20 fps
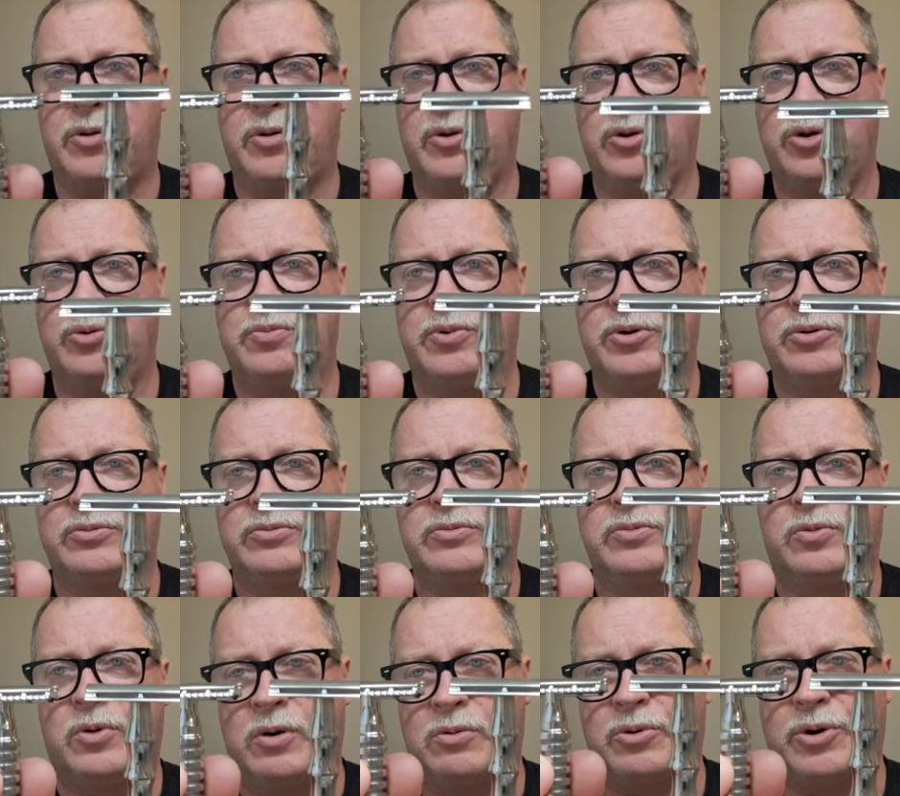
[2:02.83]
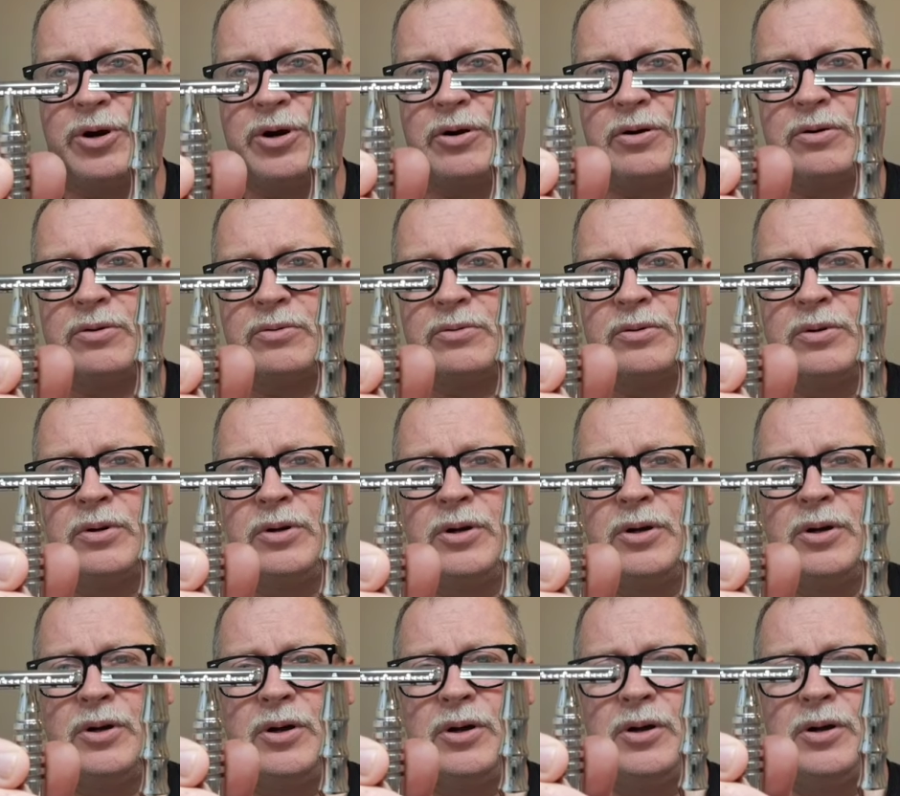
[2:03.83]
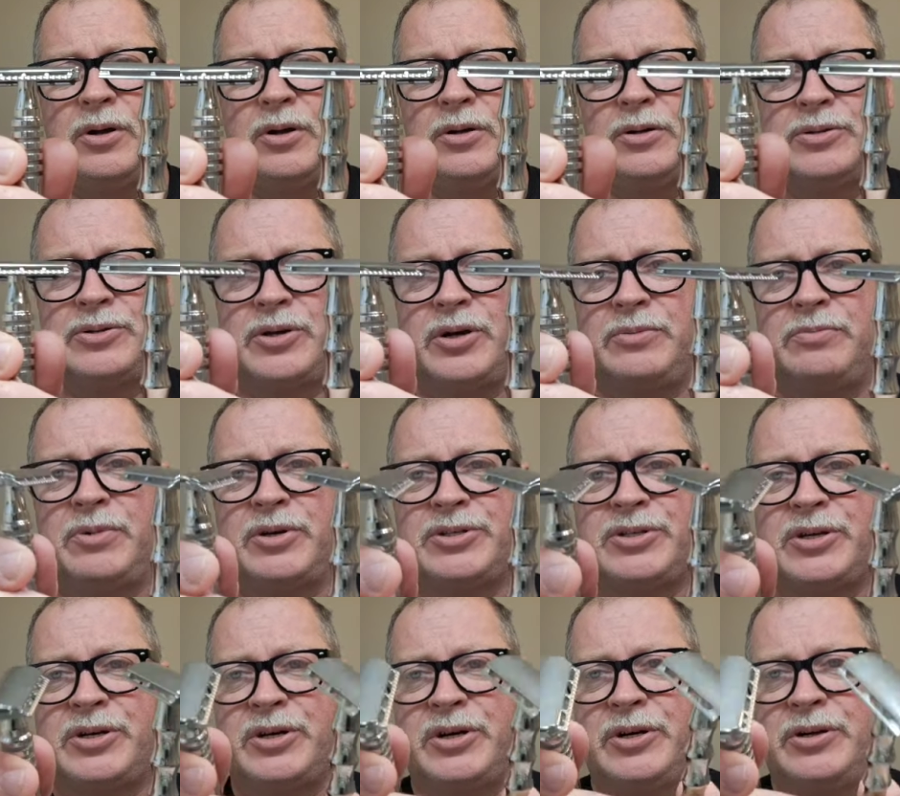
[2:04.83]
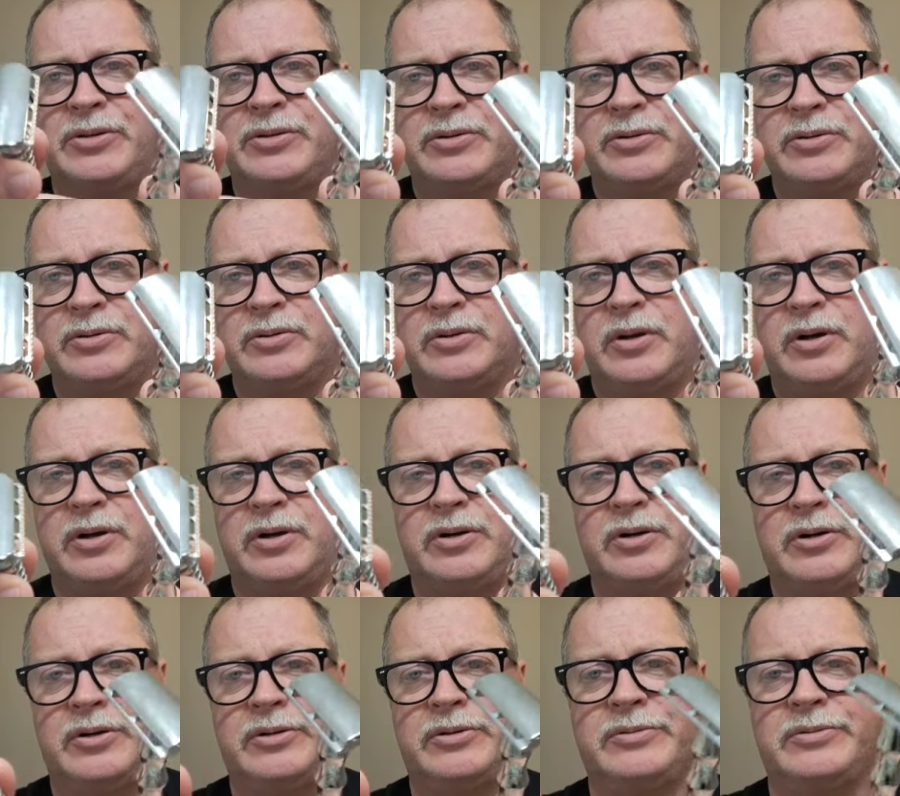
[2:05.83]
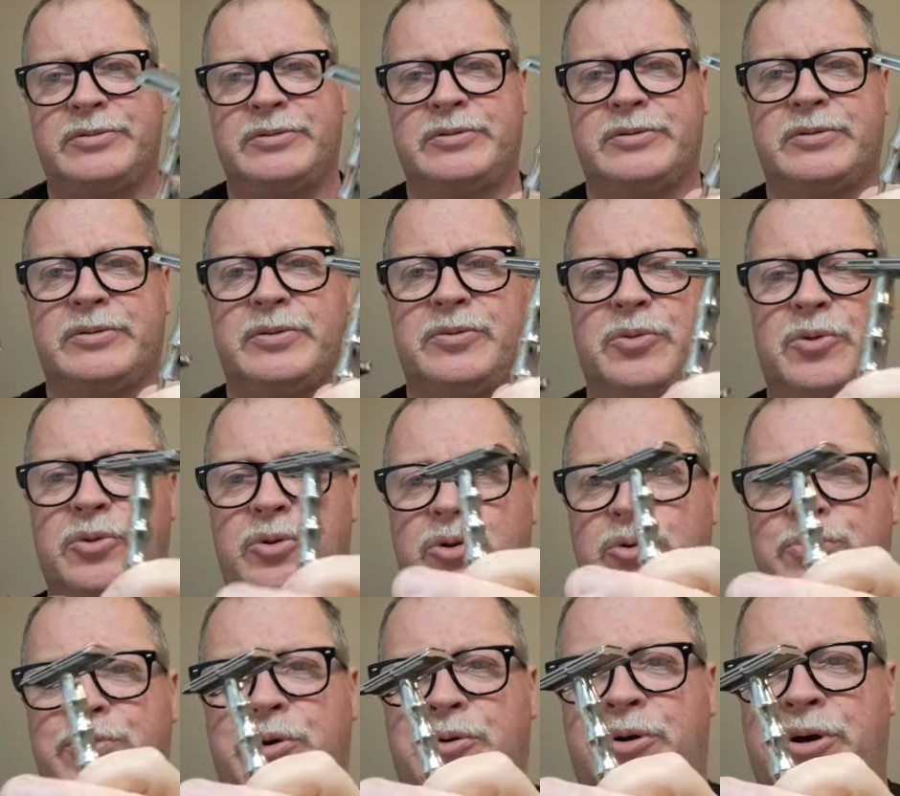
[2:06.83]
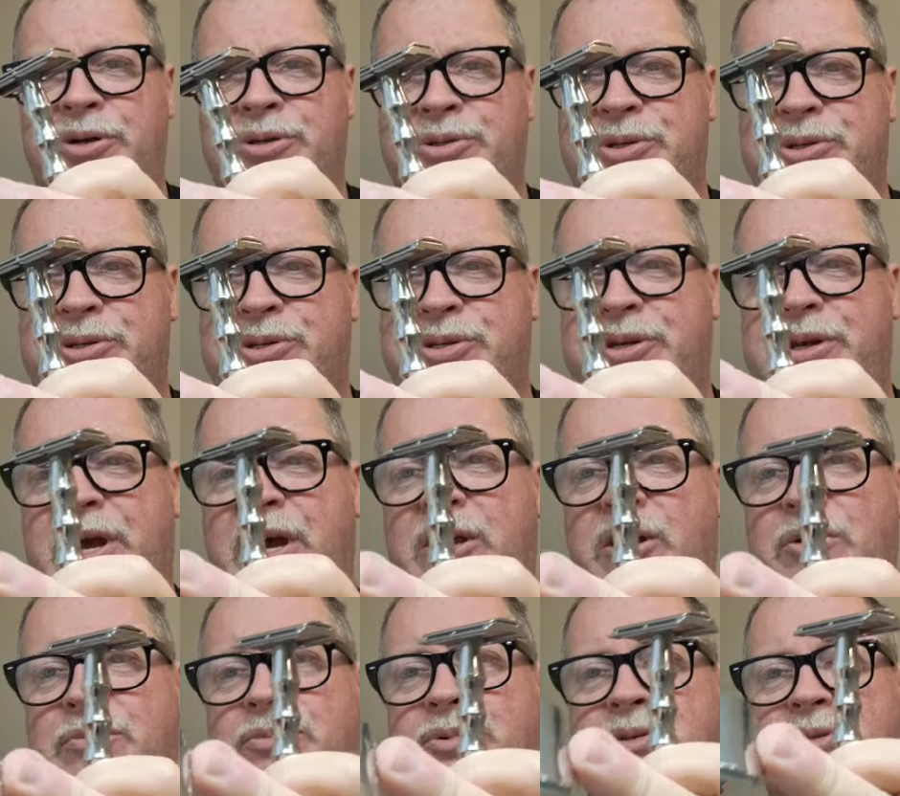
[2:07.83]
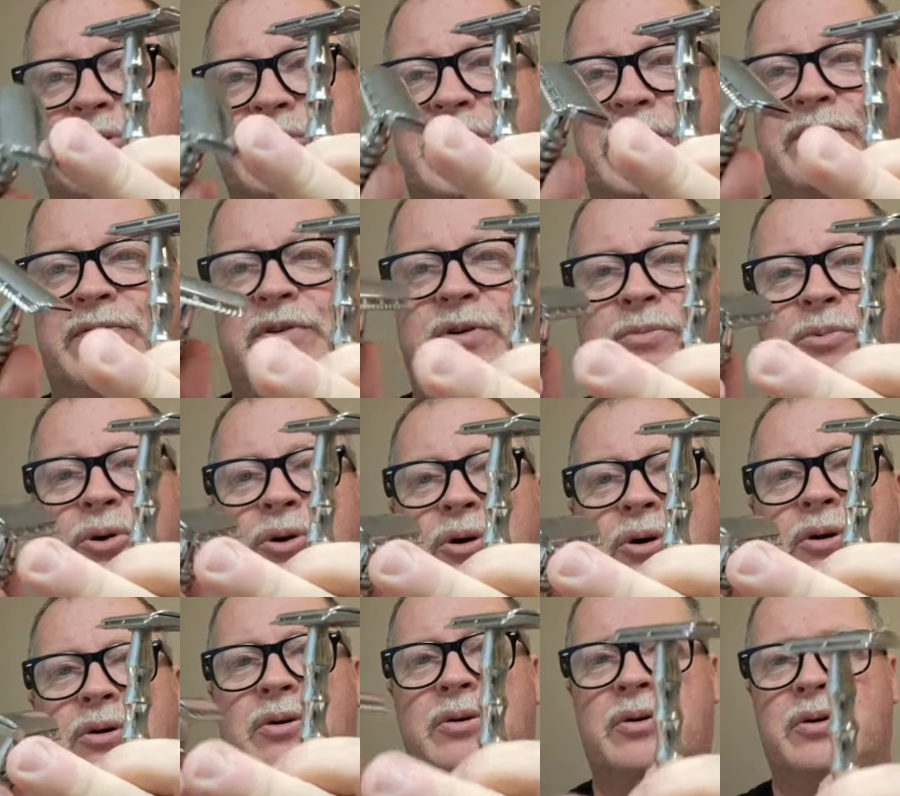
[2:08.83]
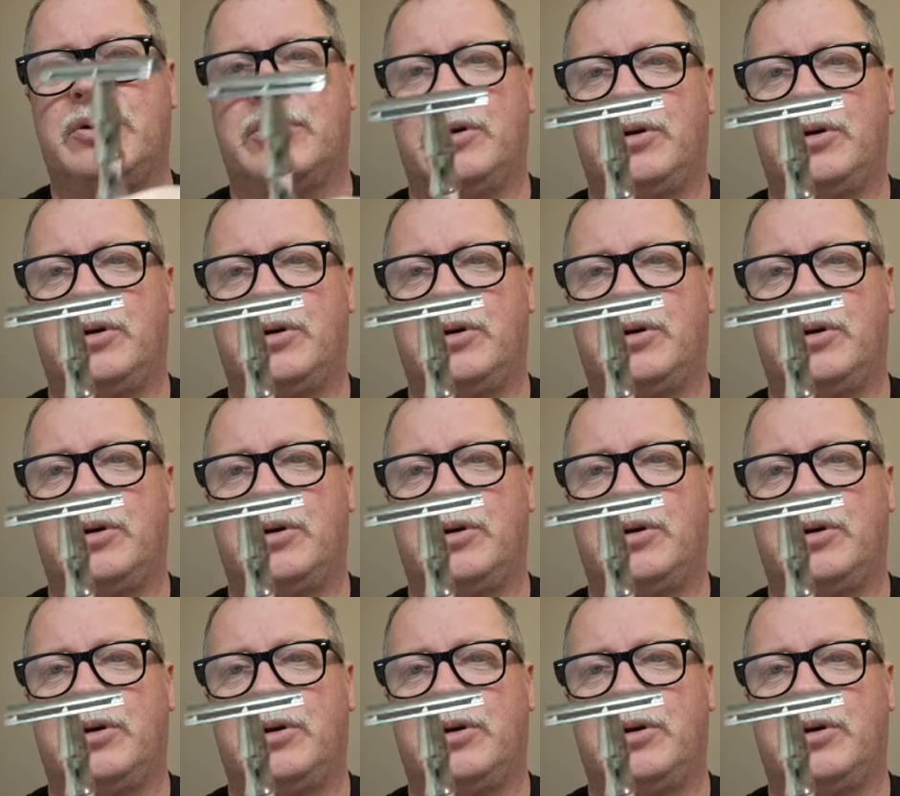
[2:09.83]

it to the Lupo while we're here. Side by side. Uh, the Lupo has a scalloped safety bar.